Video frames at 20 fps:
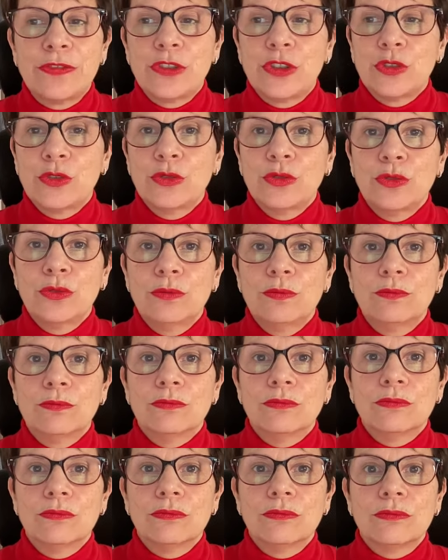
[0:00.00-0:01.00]
you
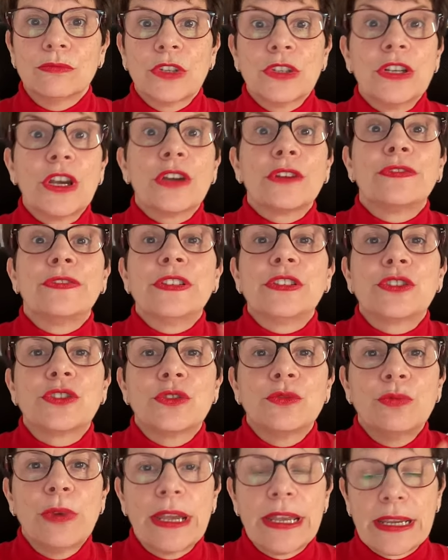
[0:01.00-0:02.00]
an outfit to
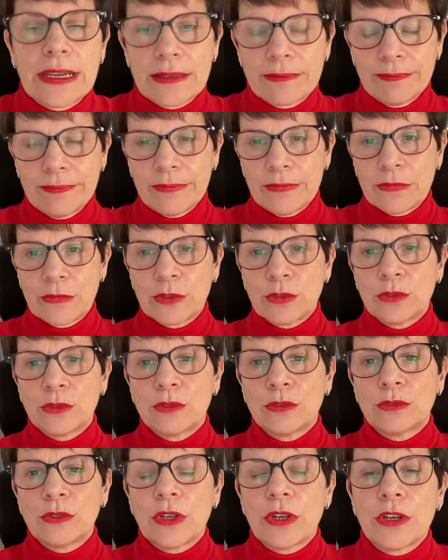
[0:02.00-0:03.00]
wear
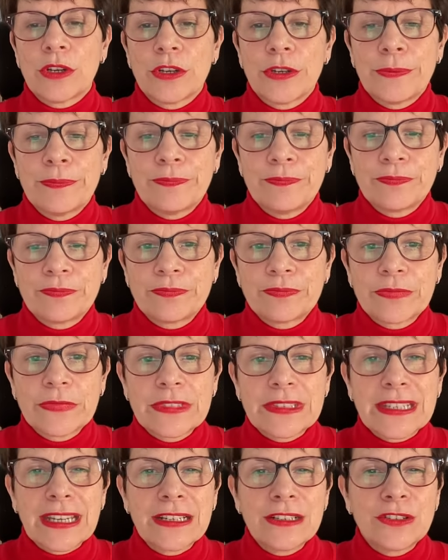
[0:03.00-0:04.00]
or um,
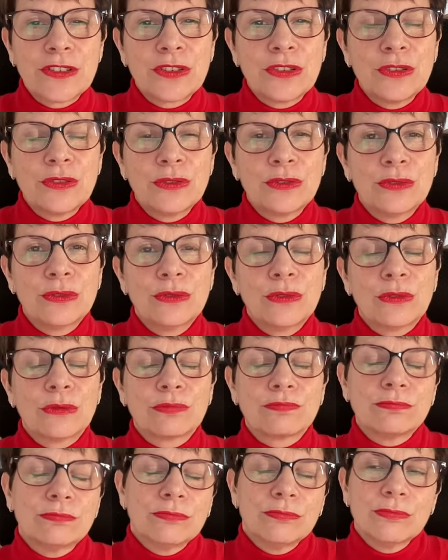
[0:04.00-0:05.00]
tells you, or
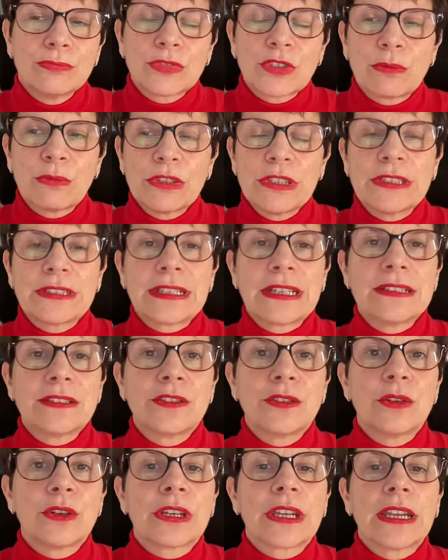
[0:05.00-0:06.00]
somebody tells
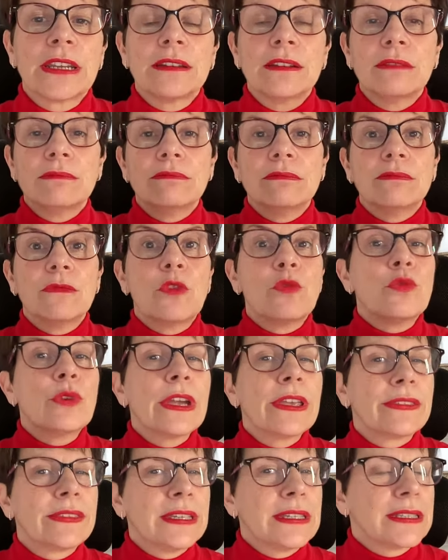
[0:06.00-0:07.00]
you, okay,
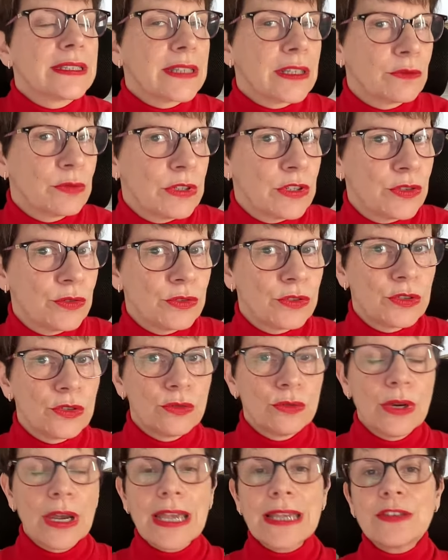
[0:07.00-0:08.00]
wear this, that will suit
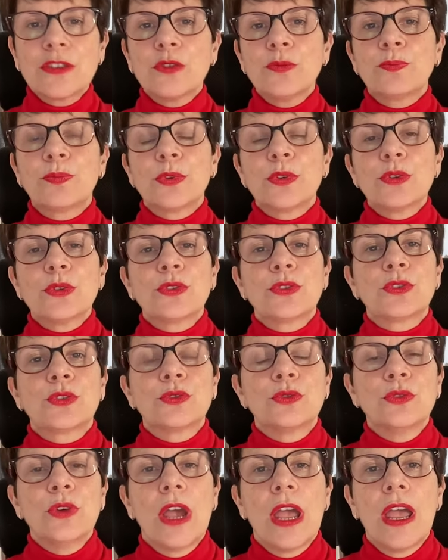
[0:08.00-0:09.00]
you, as opposed
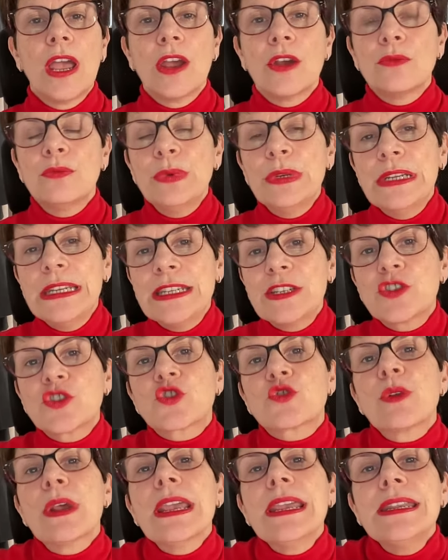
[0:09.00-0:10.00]
to really
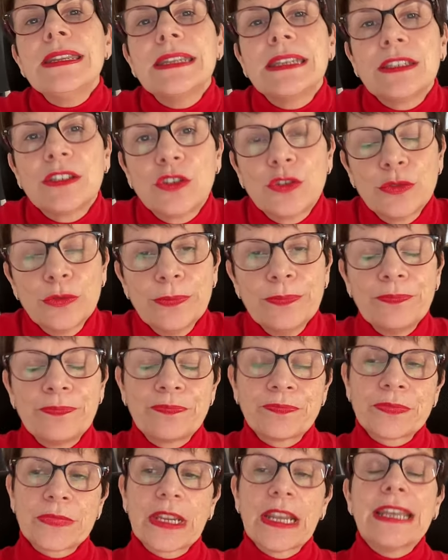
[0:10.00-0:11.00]
training you,
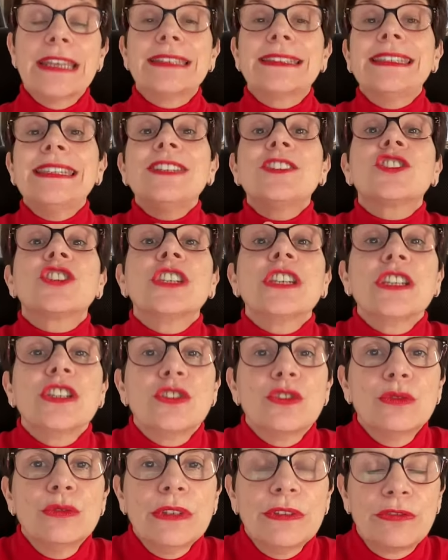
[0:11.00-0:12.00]
teaching
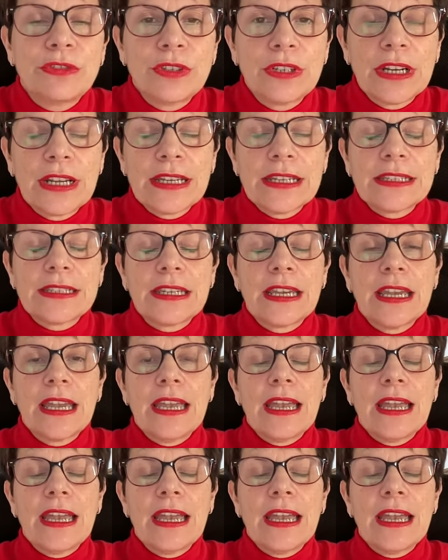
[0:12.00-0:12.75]
you, if you like,